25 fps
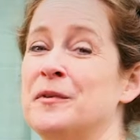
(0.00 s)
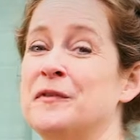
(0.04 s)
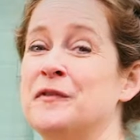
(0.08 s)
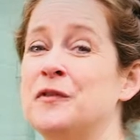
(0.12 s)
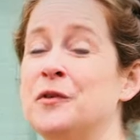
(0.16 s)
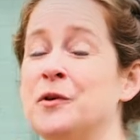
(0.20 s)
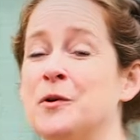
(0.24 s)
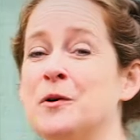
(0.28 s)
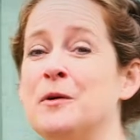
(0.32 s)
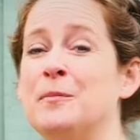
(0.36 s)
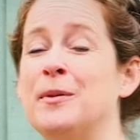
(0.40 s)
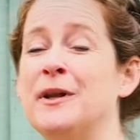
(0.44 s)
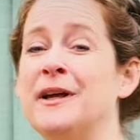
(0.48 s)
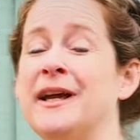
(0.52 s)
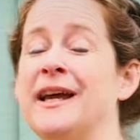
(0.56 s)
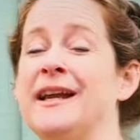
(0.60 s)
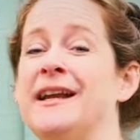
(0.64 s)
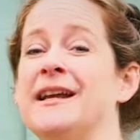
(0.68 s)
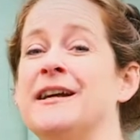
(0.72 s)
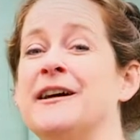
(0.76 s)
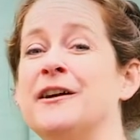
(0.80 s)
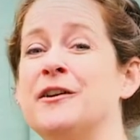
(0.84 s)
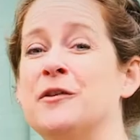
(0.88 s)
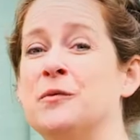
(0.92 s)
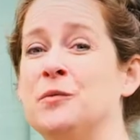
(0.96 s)
Before you apply
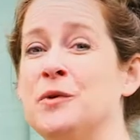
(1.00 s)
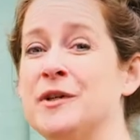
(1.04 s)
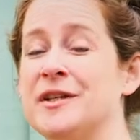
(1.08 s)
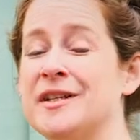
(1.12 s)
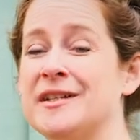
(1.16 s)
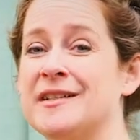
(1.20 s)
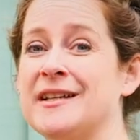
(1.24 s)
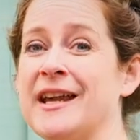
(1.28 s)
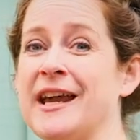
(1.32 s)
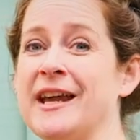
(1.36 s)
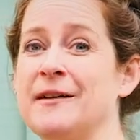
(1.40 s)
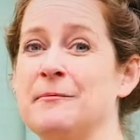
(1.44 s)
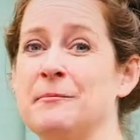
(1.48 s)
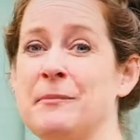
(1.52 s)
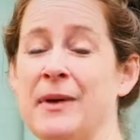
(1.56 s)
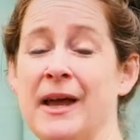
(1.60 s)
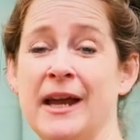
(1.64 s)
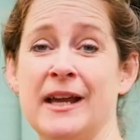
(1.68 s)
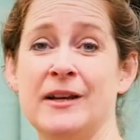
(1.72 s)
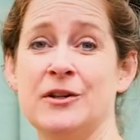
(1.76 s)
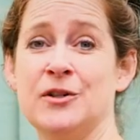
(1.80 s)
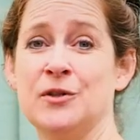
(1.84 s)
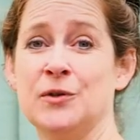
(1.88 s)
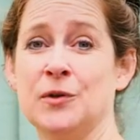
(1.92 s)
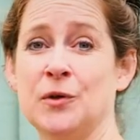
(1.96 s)
any kind of wood stain,
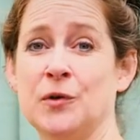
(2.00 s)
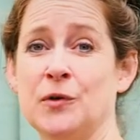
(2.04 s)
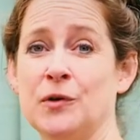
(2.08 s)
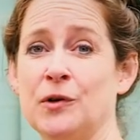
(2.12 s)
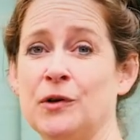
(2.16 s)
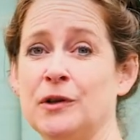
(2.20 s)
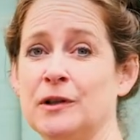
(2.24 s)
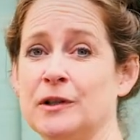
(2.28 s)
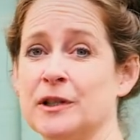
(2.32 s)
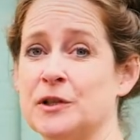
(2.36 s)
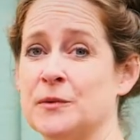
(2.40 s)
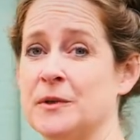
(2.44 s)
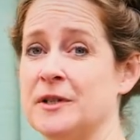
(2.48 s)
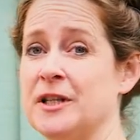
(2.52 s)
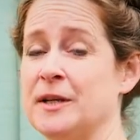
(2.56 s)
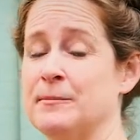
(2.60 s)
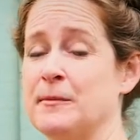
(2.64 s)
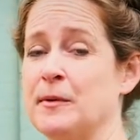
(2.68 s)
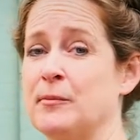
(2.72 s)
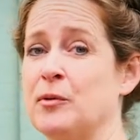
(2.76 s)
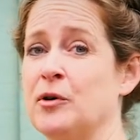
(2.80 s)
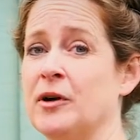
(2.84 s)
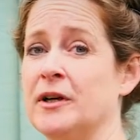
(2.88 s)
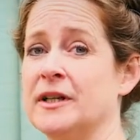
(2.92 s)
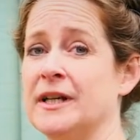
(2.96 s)
paint or oil to a
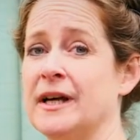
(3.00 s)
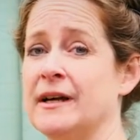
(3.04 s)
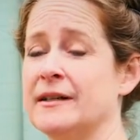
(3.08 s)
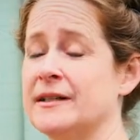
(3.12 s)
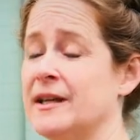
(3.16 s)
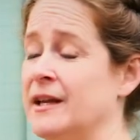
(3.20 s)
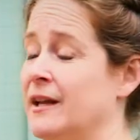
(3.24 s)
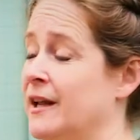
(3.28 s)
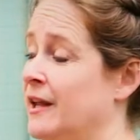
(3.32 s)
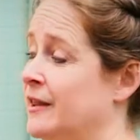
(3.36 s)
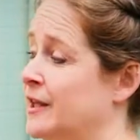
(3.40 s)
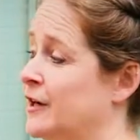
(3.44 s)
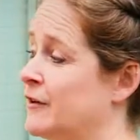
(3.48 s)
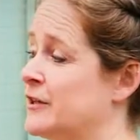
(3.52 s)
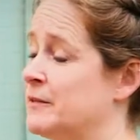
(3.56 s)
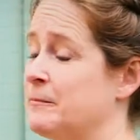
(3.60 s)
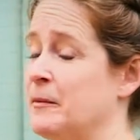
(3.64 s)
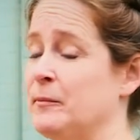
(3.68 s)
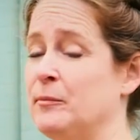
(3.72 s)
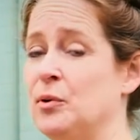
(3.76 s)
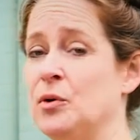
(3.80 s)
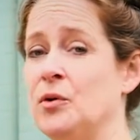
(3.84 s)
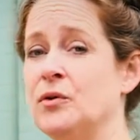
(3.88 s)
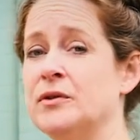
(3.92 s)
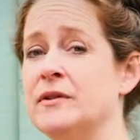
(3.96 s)
timber product, there are some
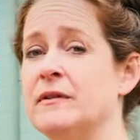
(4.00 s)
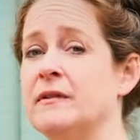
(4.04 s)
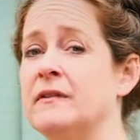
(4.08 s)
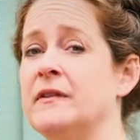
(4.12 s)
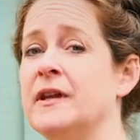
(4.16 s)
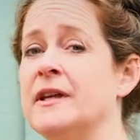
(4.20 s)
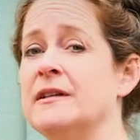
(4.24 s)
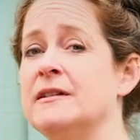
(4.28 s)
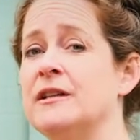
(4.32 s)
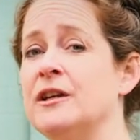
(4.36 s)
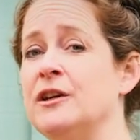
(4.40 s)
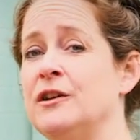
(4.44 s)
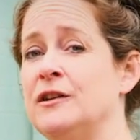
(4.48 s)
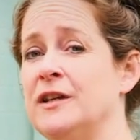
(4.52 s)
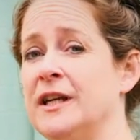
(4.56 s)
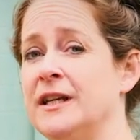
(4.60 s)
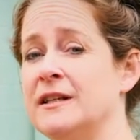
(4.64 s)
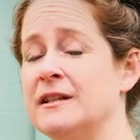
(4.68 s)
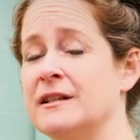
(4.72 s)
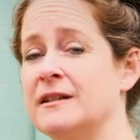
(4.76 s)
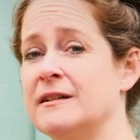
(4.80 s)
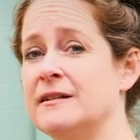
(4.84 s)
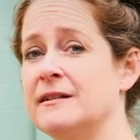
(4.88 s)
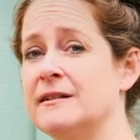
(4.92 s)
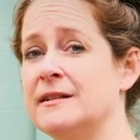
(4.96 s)
important things that you need
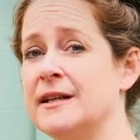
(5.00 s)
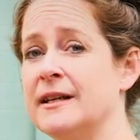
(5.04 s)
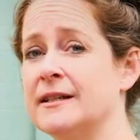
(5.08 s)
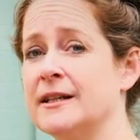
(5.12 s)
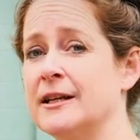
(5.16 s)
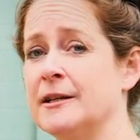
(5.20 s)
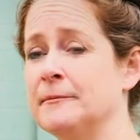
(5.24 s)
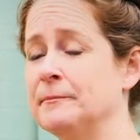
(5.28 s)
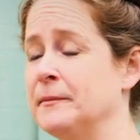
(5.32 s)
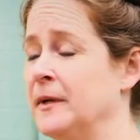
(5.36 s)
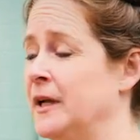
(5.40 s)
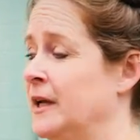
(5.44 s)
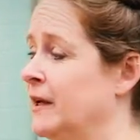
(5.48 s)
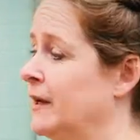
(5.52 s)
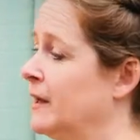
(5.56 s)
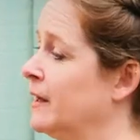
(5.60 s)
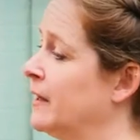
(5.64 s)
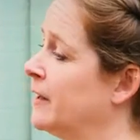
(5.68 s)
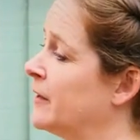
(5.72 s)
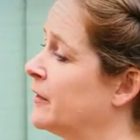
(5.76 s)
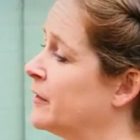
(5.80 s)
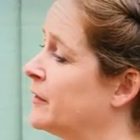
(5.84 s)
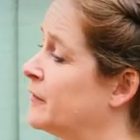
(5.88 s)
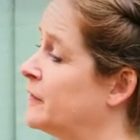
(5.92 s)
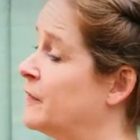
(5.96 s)
to consider.
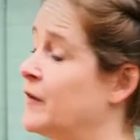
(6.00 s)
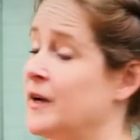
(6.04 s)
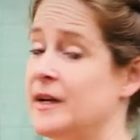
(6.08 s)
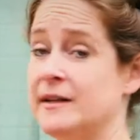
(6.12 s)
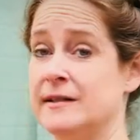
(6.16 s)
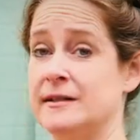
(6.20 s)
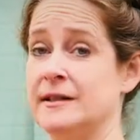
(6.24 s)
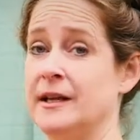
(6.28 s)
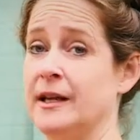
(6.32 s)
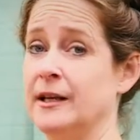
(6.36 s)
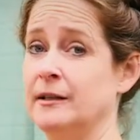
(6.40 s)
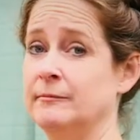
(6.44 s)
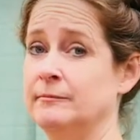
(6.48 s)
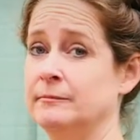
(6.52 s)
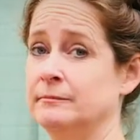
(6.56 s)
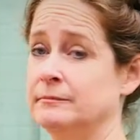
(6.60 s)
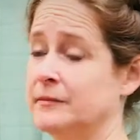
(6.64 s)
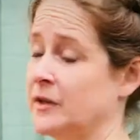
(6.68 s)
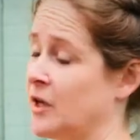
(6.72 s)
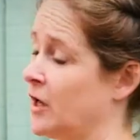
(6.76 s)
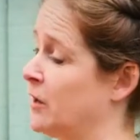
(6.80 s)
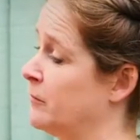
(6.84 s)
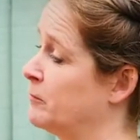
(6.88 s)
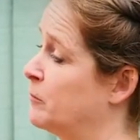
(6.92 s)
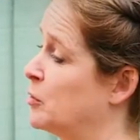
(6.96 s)
The first thing,
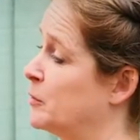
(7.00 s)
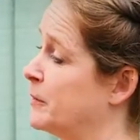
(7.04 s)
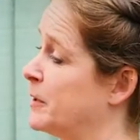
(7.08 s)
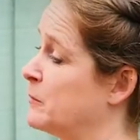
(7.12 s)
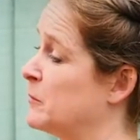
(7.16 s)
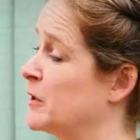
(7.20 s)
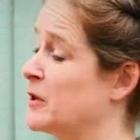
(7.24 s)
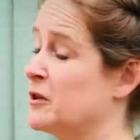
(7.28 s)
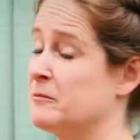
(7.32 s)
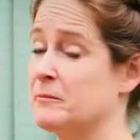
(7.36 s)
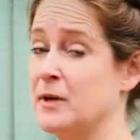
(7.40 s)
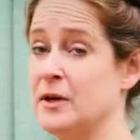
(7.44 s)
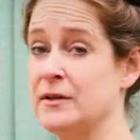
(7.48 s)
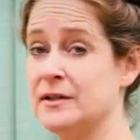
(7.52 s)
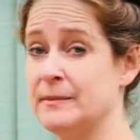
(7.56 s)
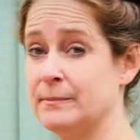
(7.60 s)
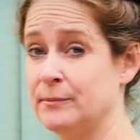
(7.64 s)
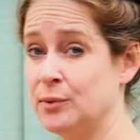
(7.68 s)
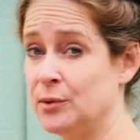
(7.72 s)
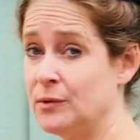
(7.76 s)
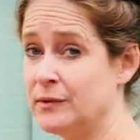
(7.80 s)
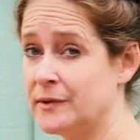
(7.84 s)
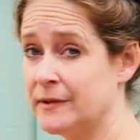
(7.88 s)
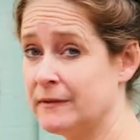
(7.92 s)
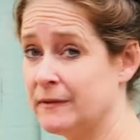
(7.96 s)
and probably one of the most
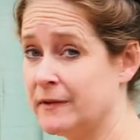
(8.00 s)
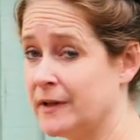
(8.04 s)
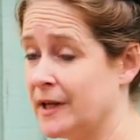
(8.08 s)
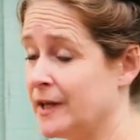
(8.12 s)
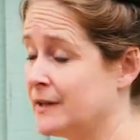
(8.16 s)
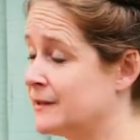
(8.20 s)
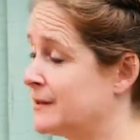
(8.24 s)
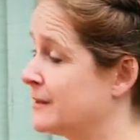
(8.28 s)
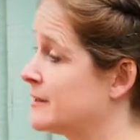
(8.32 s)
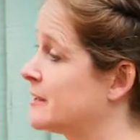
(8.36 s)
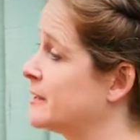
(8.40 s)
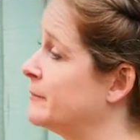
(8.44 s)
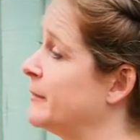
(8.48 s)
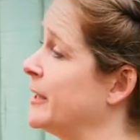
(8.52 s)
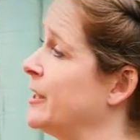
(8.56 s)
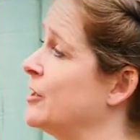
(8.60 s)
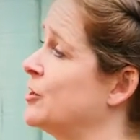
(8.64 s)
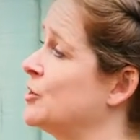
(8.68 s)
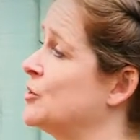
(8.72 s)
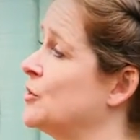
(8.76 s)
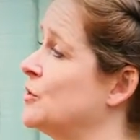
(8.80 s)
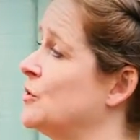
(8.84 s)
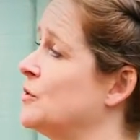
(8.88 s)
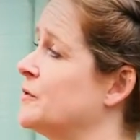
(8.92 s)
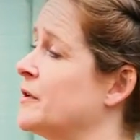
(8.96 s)
important things, is to make
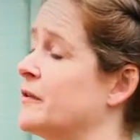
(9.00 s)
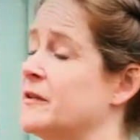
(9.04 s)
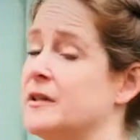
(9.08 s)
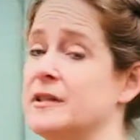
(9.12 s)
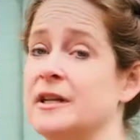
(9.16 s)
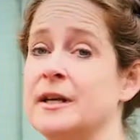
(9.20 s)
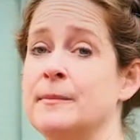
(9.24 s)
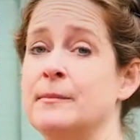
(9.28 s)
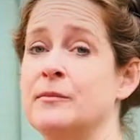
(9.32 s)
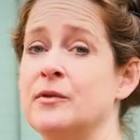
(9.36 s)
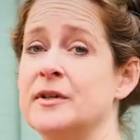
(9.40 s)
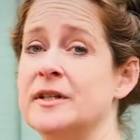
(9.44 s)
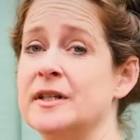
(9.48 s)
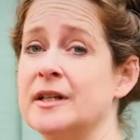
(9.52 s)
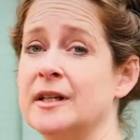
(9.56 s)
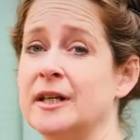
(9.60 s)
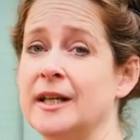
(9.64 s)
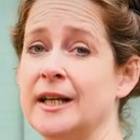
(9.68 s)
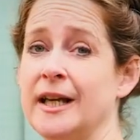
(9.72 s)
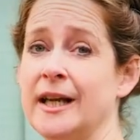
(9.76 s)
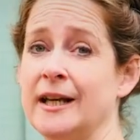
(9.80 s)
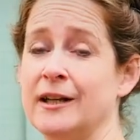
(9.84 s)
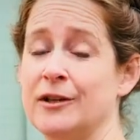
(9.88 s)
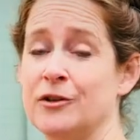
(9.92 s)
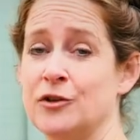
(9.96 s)
sure that the timber is
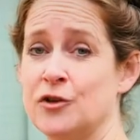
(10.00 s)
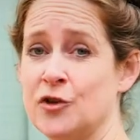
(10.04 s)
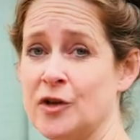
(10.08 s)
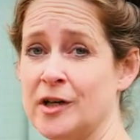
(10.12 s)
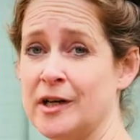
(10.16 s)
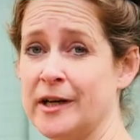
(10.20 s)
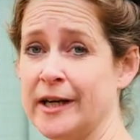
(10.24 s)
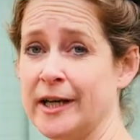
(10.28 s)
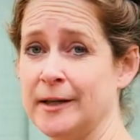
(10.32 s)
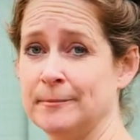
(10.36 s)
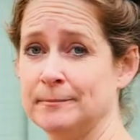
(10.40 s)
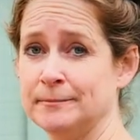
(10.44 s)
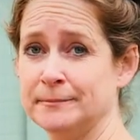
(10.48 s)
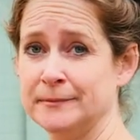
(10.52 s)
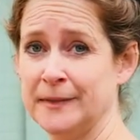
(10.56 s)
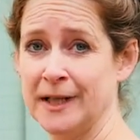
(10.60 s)
clean and dry.